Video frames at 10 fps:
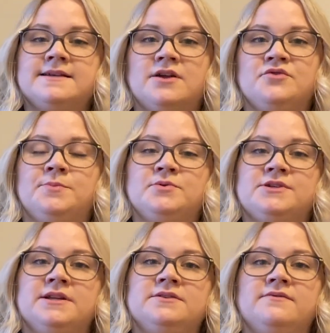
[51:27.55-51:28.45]

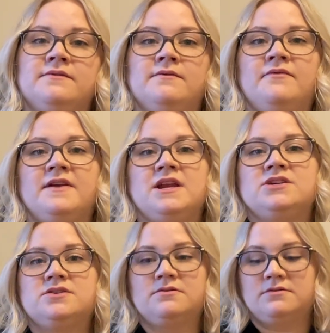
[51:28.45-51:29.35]
100%
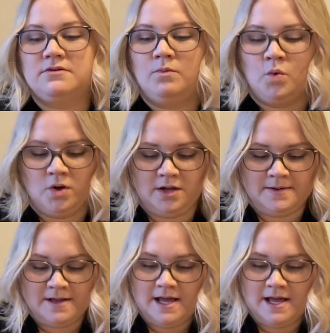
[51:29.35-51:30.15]
Finnish wool.